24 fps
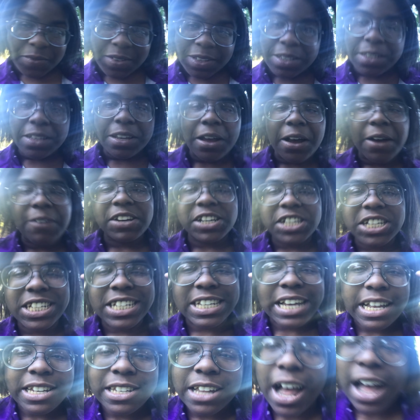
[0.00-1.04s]
see y'all
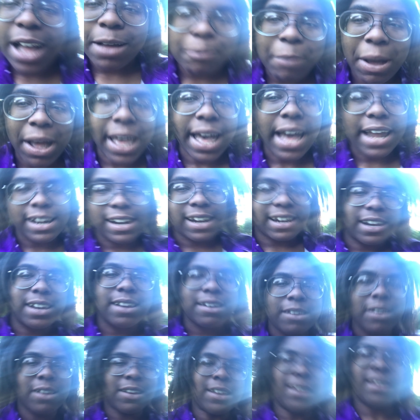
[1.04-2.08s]
TikTok. My ad then
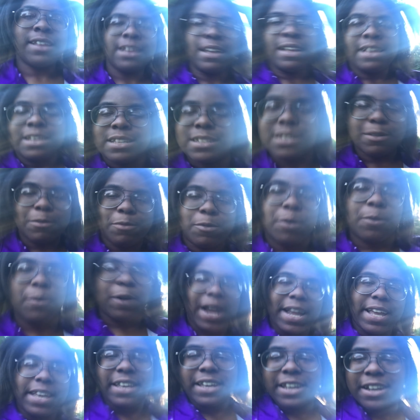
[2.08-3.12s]
somewhere
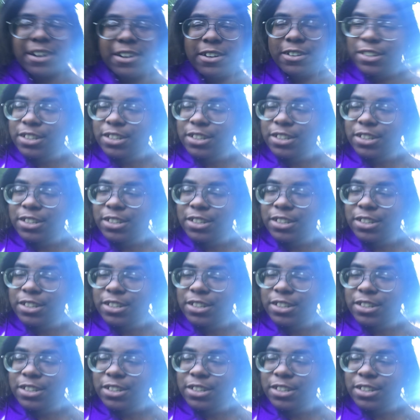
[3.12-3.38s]
right here or